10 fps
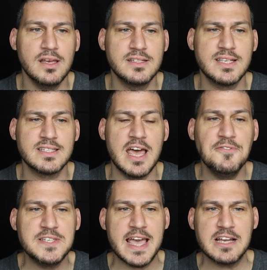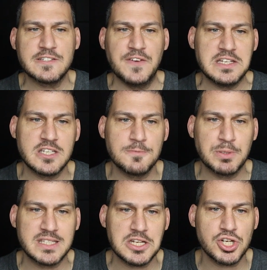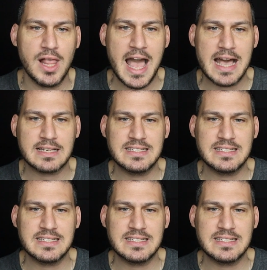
It says FTX faces potential hack,